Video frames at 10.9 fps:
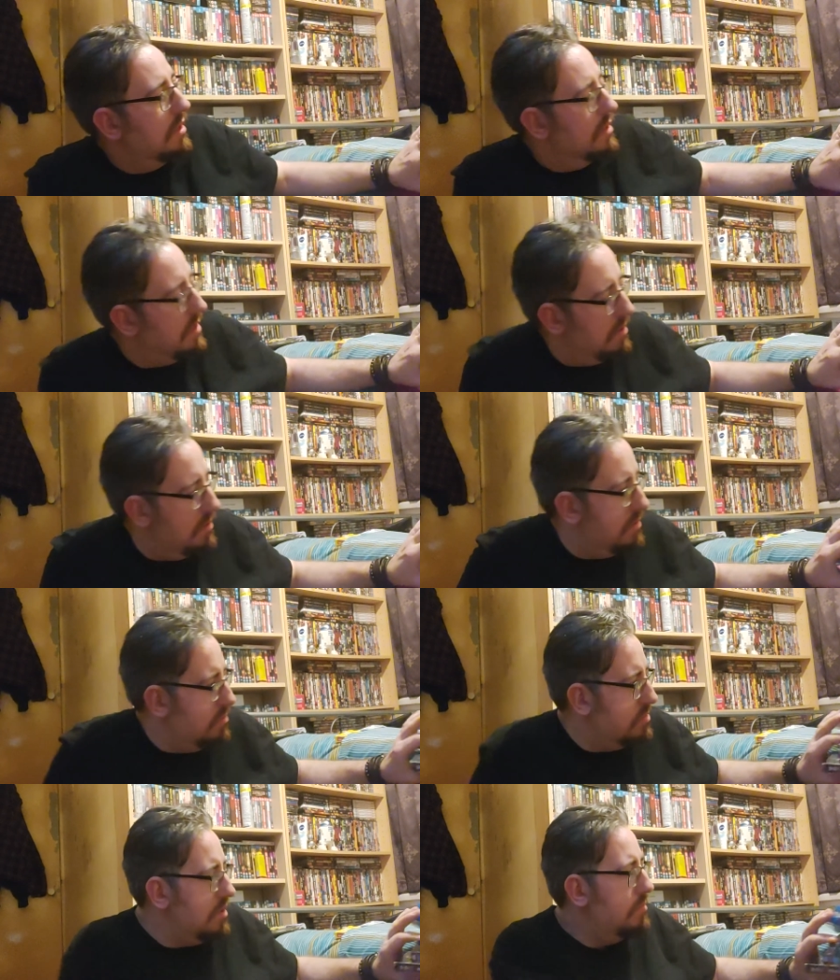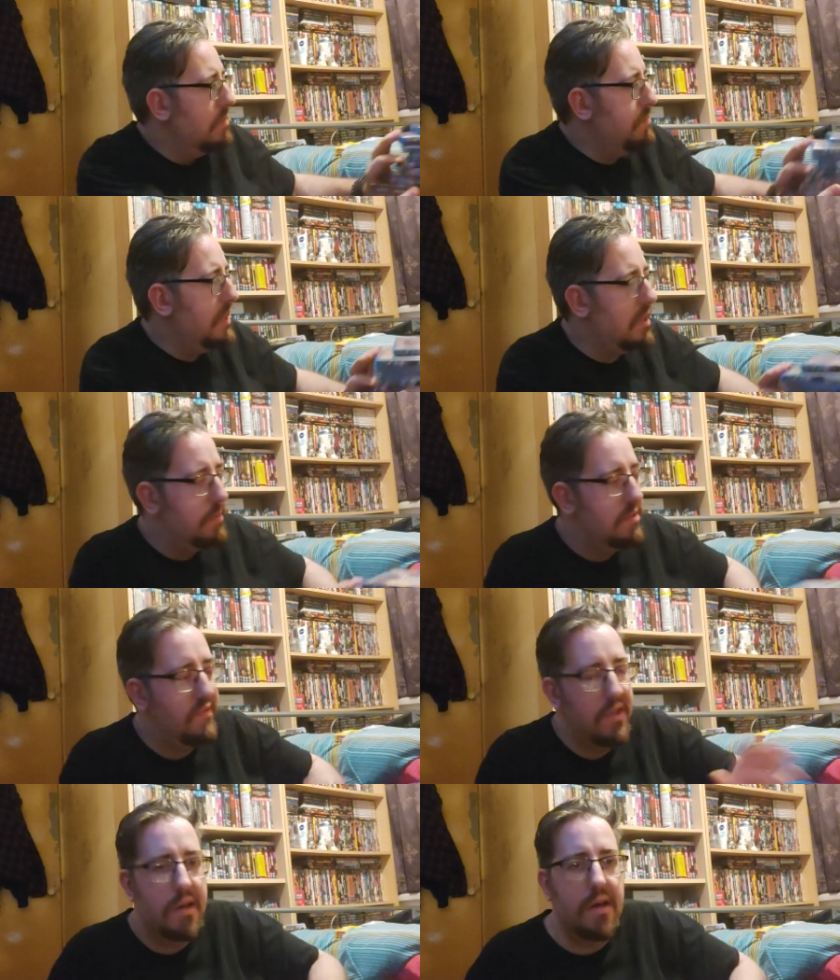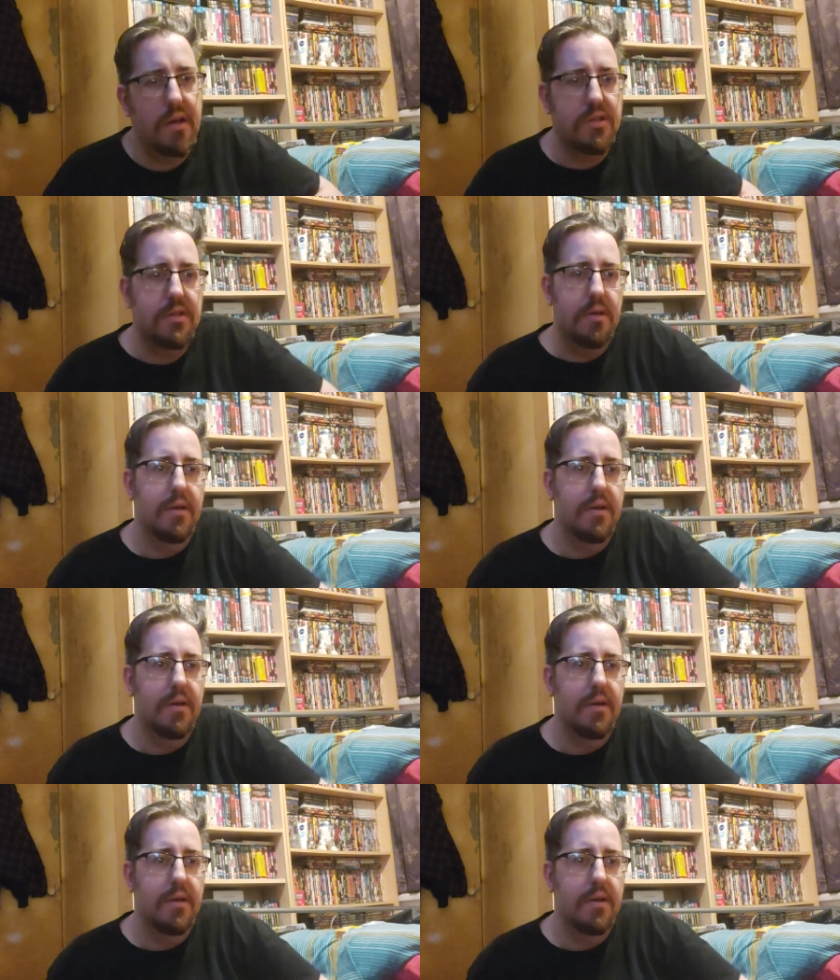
those are my pickups for the last